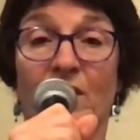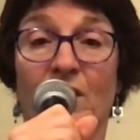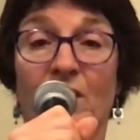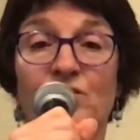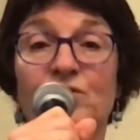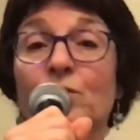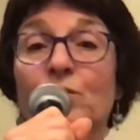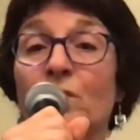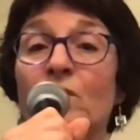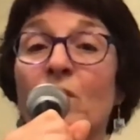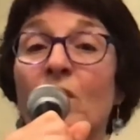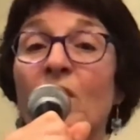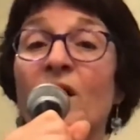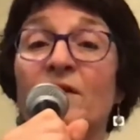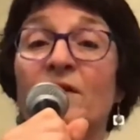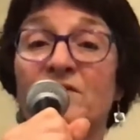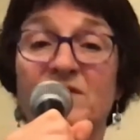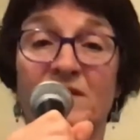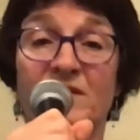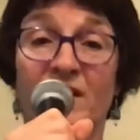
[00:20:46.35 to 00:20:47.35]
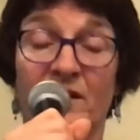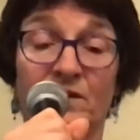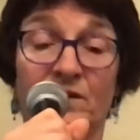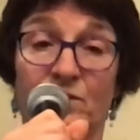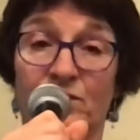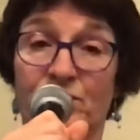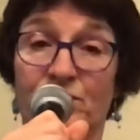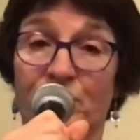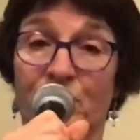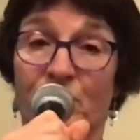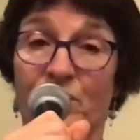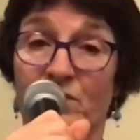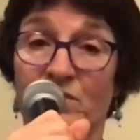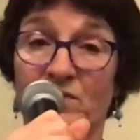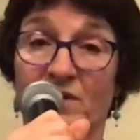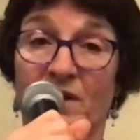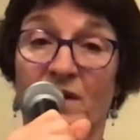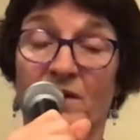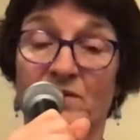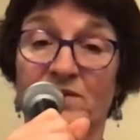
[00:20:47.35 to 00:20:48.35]
So we all have standards for
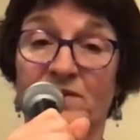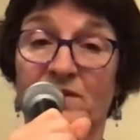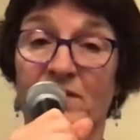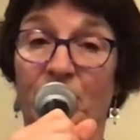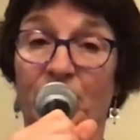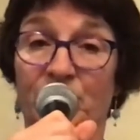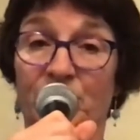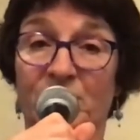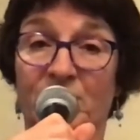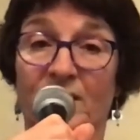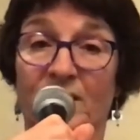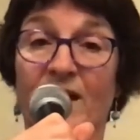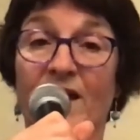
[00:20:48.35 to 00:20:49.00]
ourselves.